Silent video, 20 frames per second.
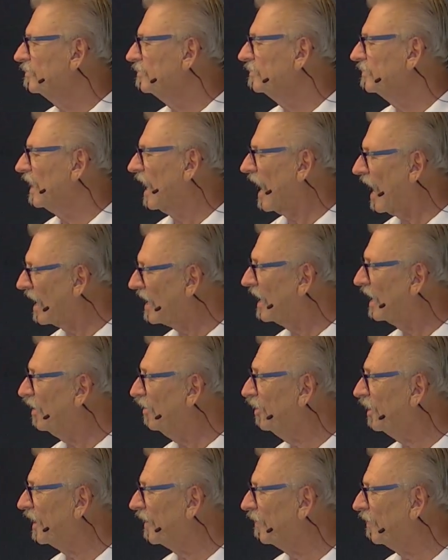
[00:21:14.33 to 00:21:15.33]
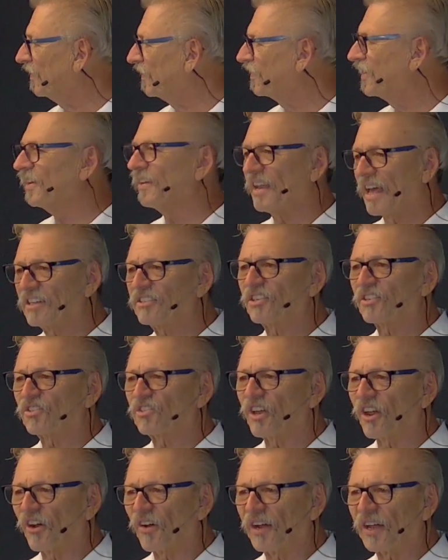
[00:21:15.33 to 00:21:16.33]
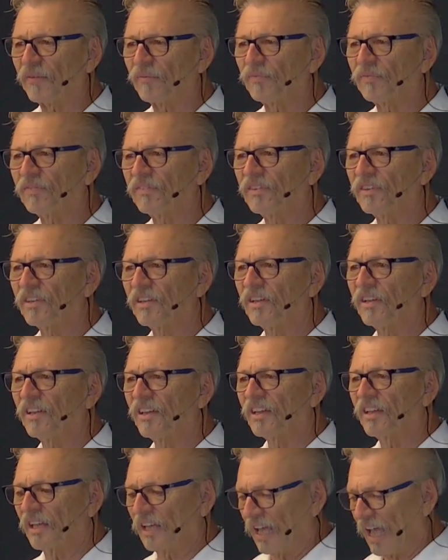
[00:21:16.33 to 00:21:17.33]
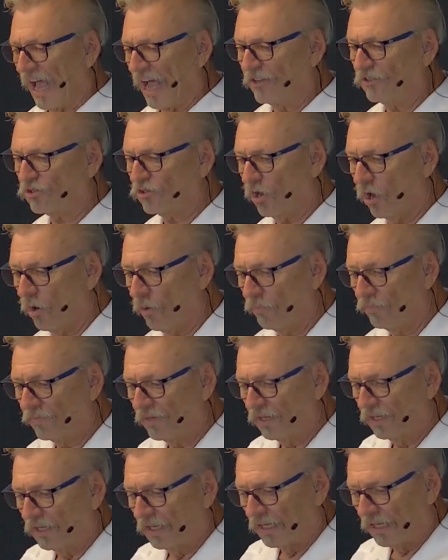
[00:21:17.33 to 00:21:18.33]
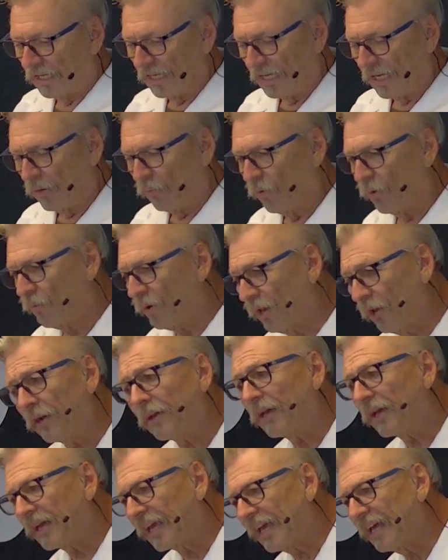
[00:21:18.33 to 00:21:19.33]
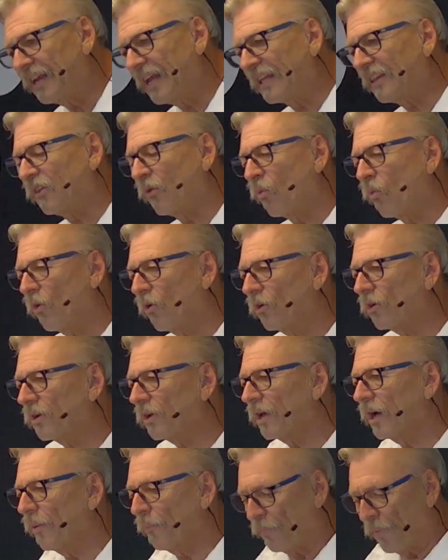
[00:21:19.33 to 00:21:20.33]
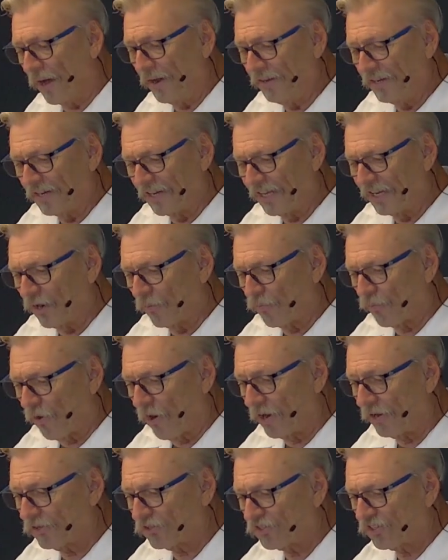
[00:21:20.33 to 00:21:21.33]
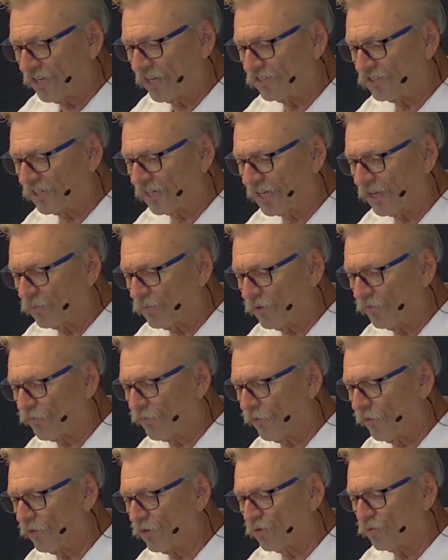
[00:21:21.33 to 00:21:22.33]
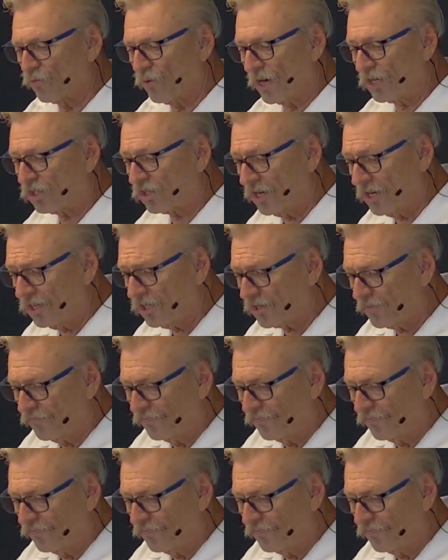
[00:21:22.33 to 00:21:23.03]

Hallelujah, the necessary. And so, when we look again at the word abundant in a broader sense, it can refer to richness,